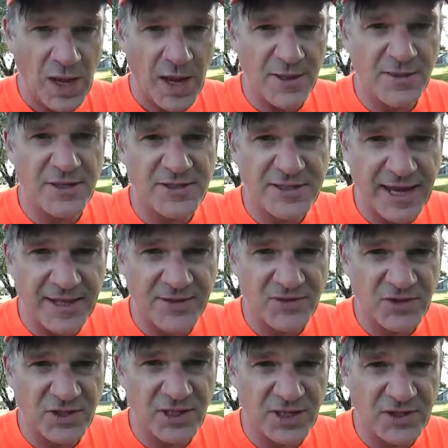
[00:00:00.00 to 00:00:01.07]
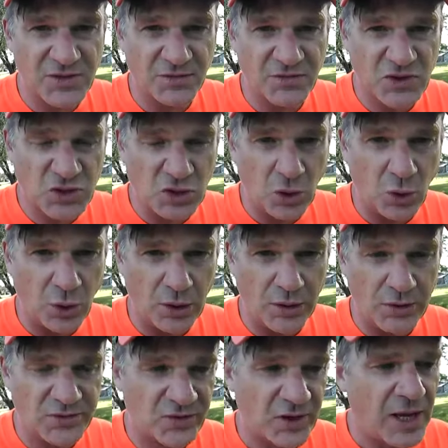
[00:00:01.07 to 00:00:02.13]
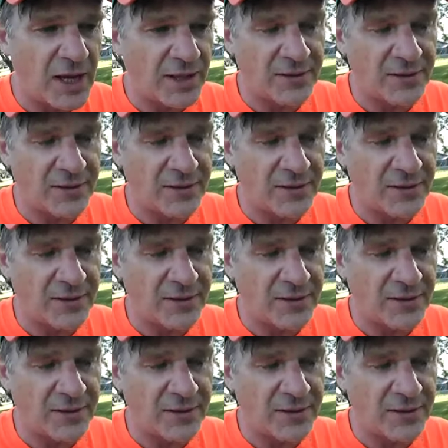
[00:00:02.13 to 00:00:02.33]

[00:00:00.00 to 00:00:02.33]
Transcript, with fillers: and the densities of souls,